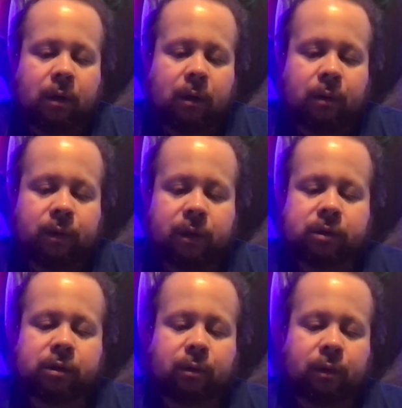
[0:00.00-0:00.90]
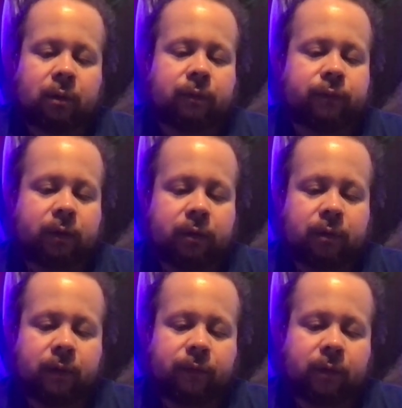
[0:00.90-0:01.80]
Okay, so on the front
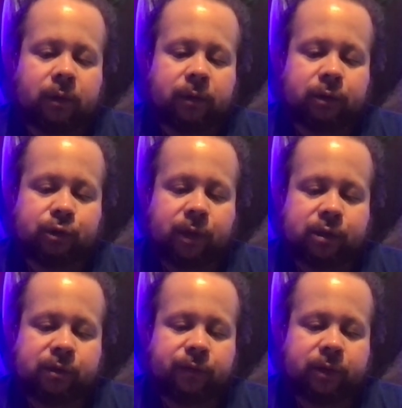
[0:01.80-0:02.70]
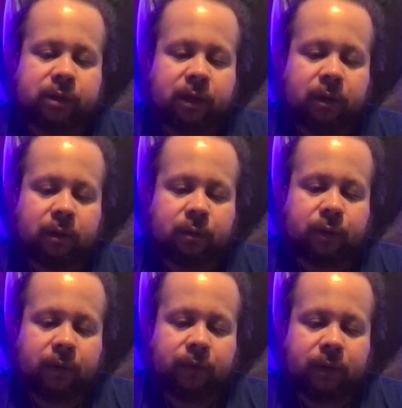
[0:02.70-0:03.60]
you have the Attraction Fatale, and you
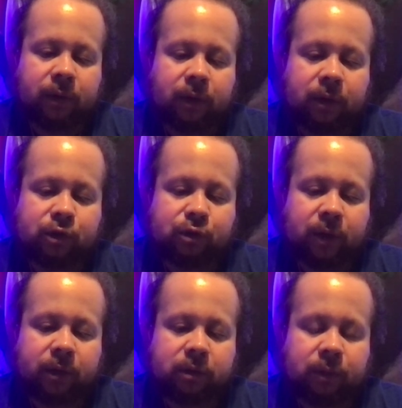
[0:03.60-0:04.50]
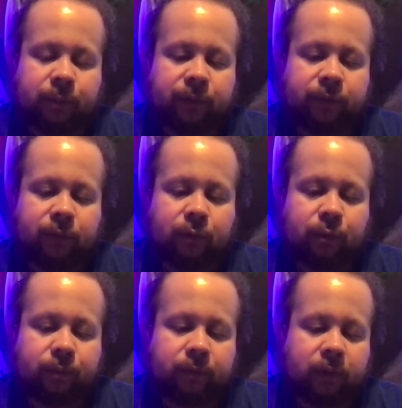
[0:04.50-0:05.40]
have the extracting
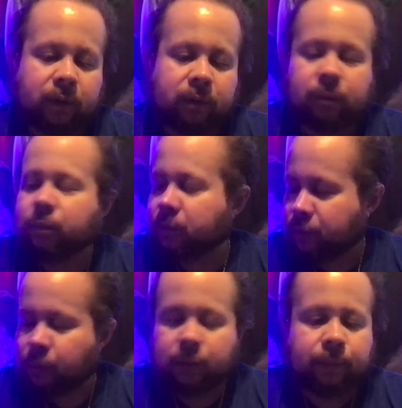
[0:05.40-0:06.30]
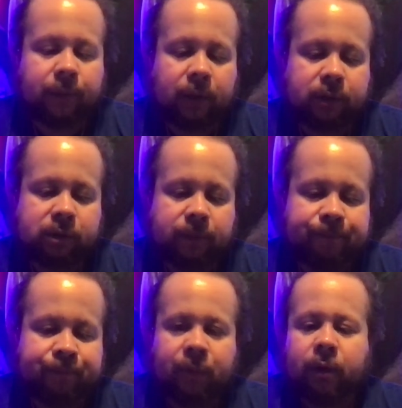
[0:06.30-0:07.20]
perfume like you do on the box.
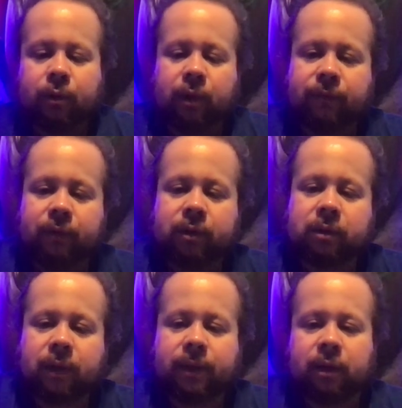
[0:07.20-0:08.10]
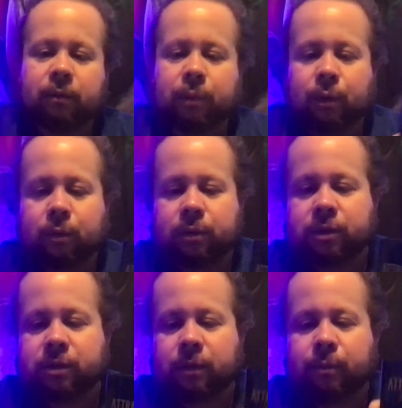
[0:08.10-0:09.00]
You have the lightning bolt
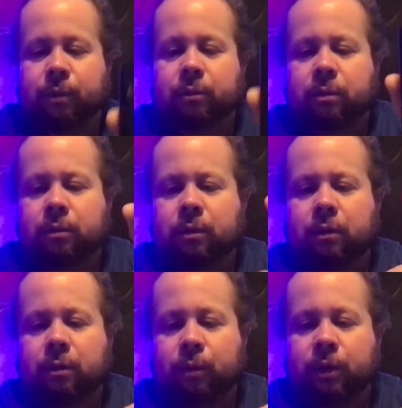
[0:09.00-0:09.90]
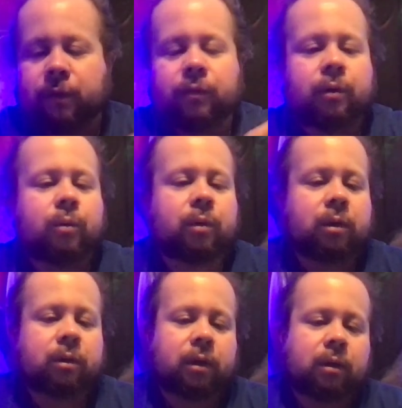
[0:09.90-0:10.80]
symbol, or whatever you
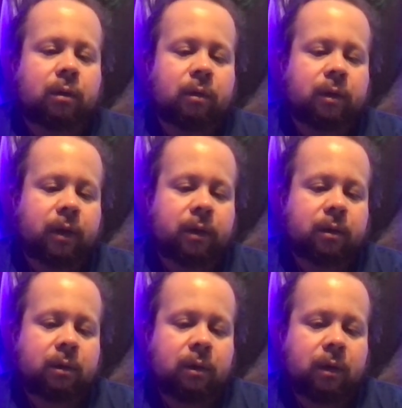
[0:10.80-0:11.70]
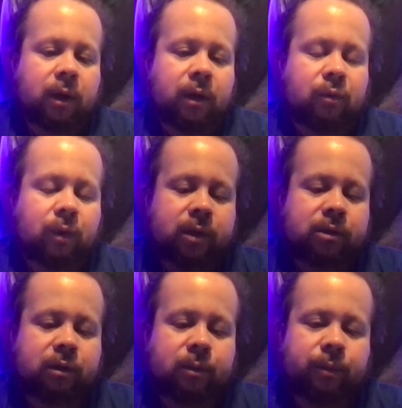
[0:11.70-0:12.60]
want they call that, and
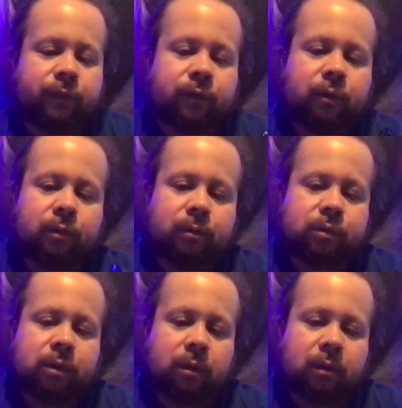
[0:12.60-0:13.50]
Ryziger perfumes.